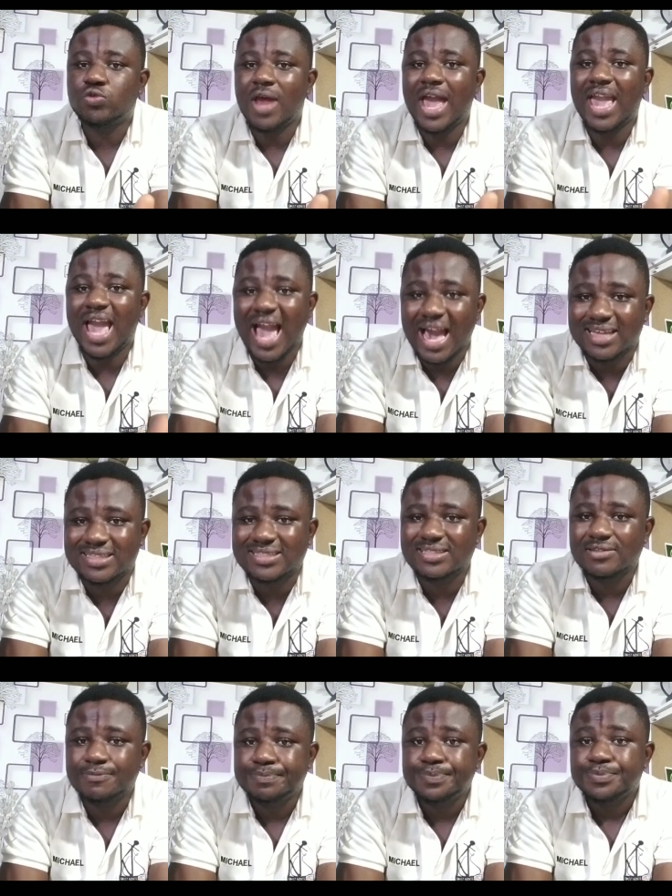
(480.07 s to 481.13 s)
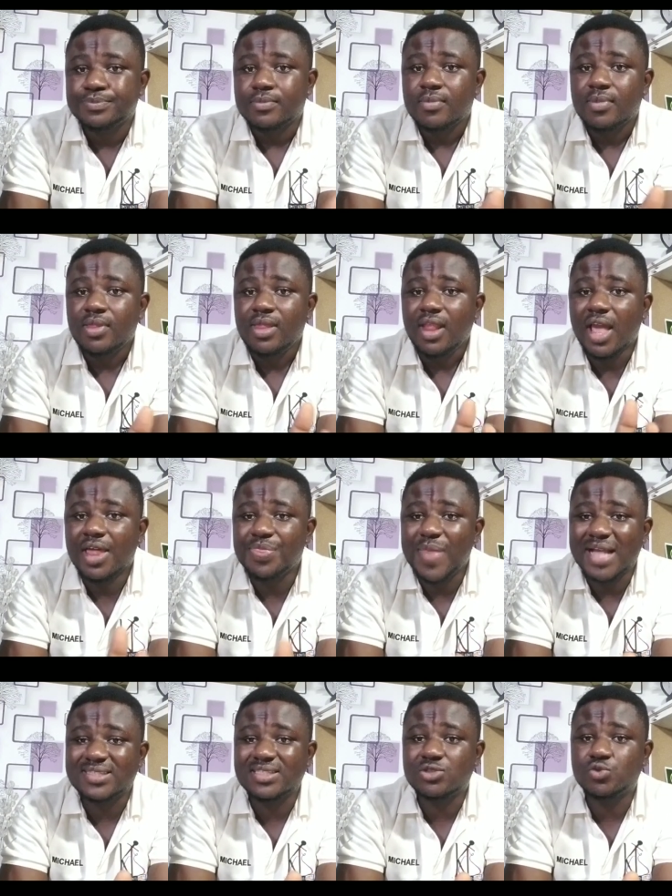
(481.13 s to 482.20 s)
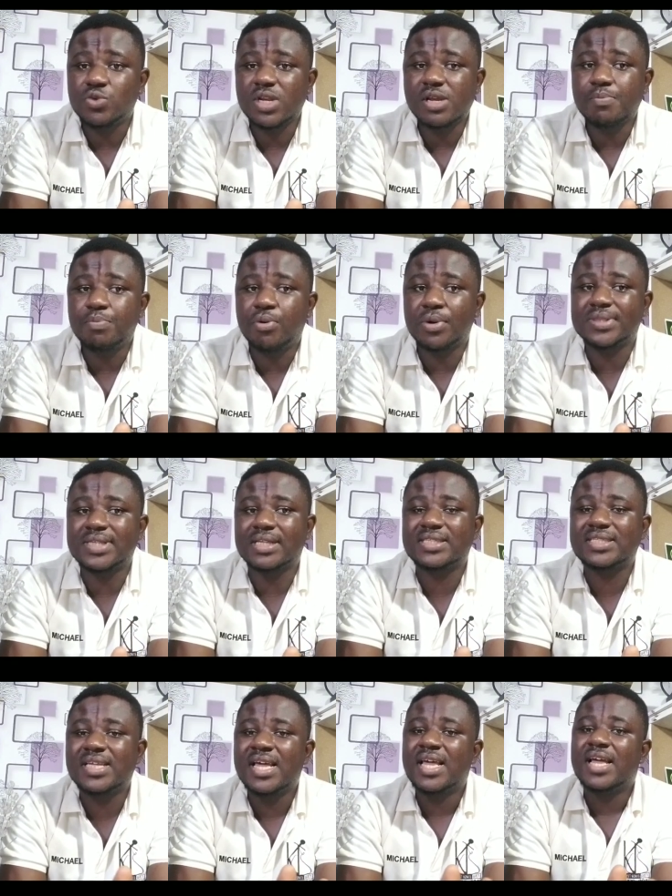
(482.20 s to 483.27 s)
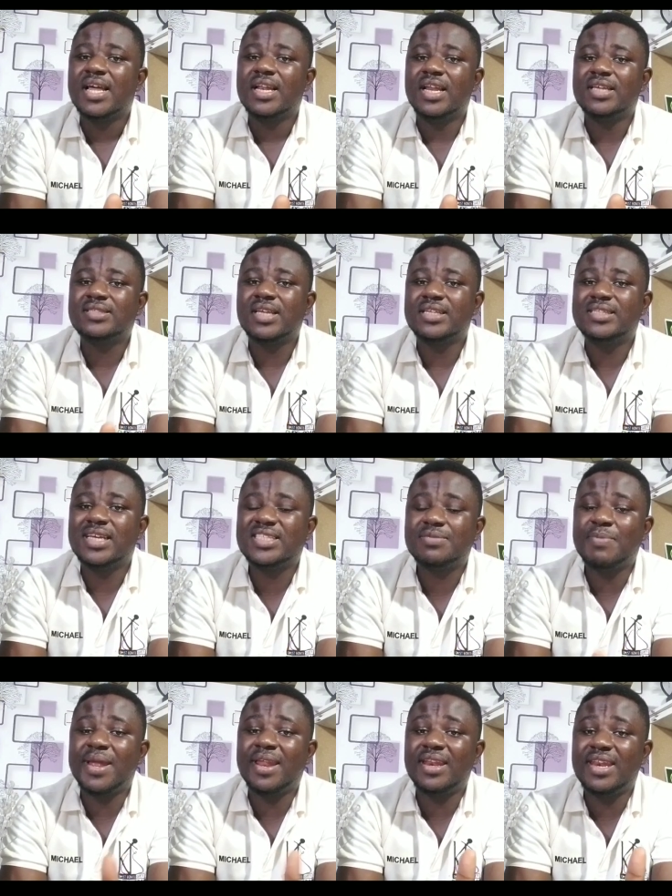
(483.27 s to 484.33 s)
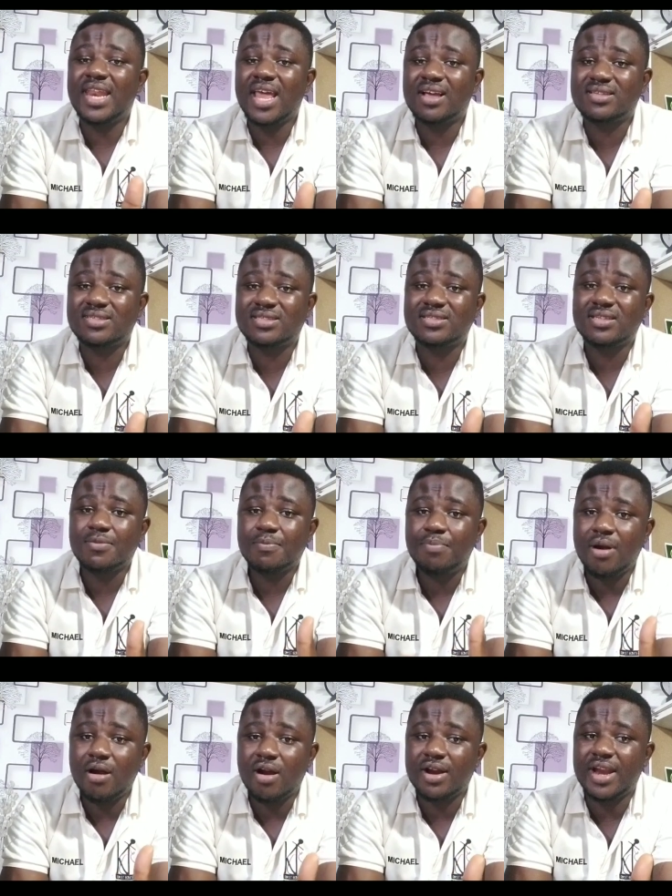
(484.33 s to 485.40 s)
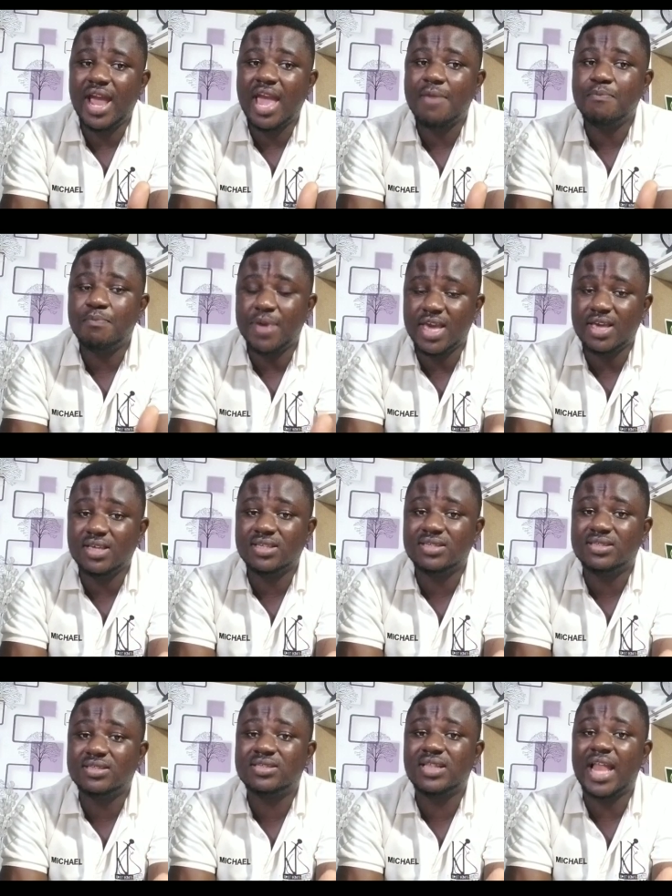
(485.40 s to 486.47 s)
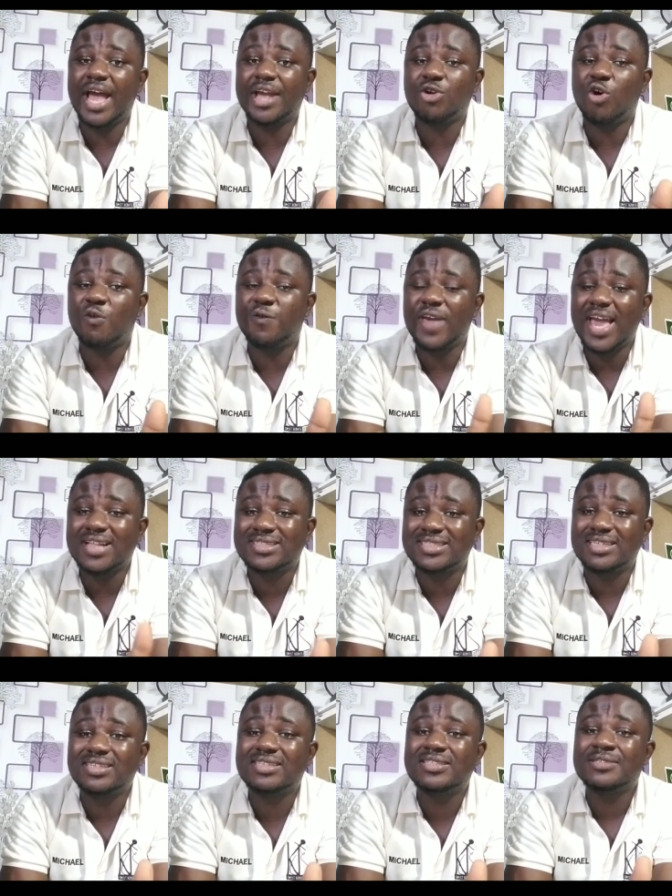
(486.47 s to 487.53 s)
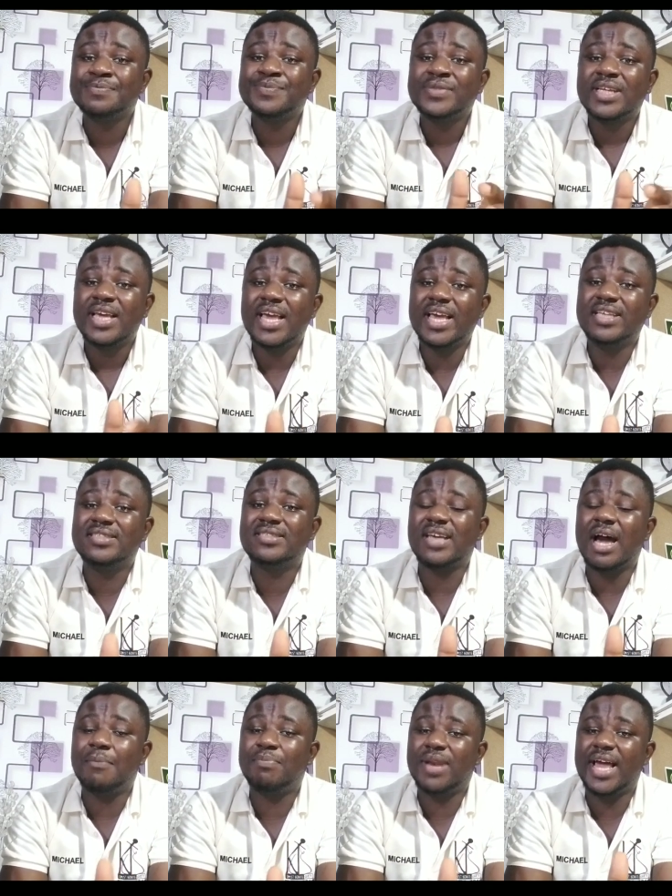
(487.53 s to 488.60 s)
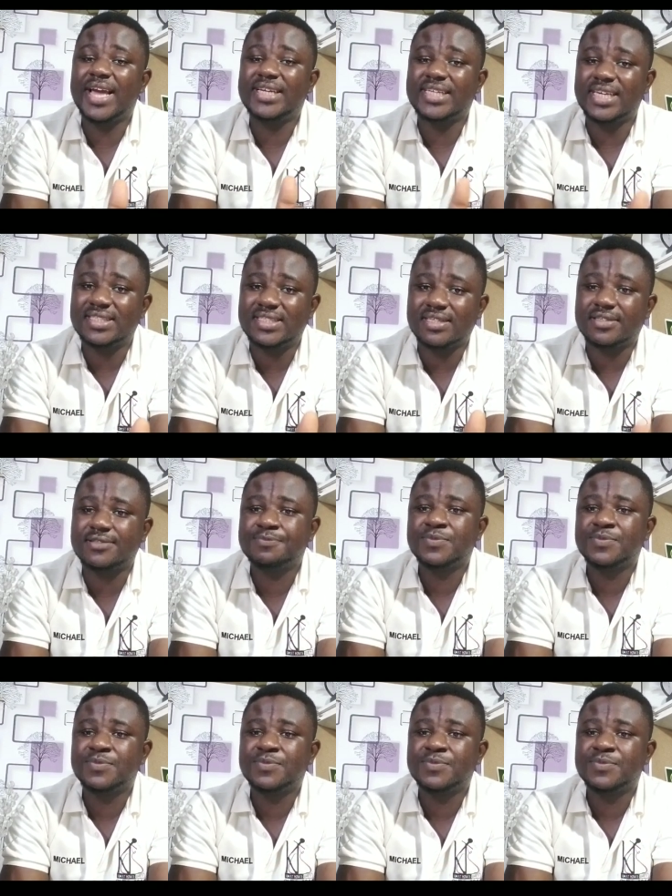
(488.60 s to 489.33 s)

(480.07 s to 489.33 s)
I act. And that is really important. Ladies and gentlemen, the next paradigm baseline of ethics is applied ethics.